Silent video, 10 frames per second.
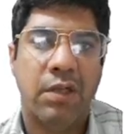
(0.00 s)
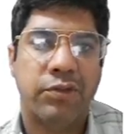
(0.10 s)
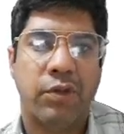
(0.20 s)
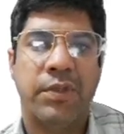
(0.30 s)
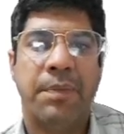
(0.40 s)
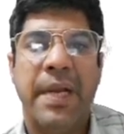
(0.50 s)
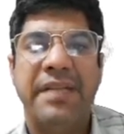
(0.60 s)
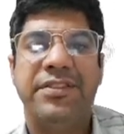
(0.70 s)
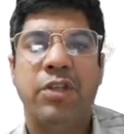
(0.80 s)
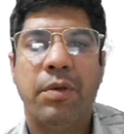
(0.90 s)
So the
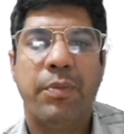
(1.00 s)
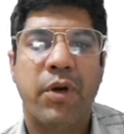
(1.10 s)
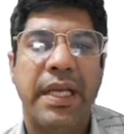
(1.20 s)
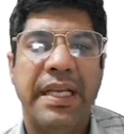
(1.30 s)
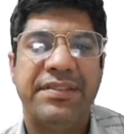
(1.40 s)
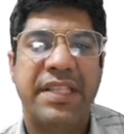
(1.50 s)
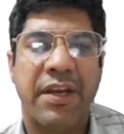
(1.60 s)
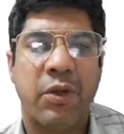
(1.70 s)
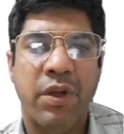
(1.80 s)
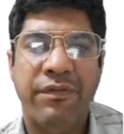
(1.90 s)
Bence-Jones proteins, they
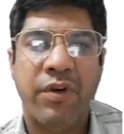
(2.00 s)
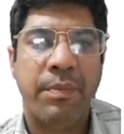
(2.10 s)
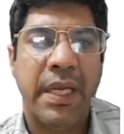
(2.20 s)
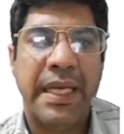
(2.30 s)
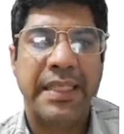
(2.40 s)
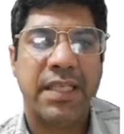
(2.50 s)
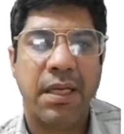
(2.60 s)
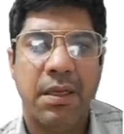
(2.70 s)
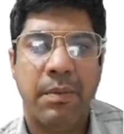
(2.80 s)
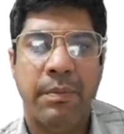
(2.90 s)
are uniform in nature,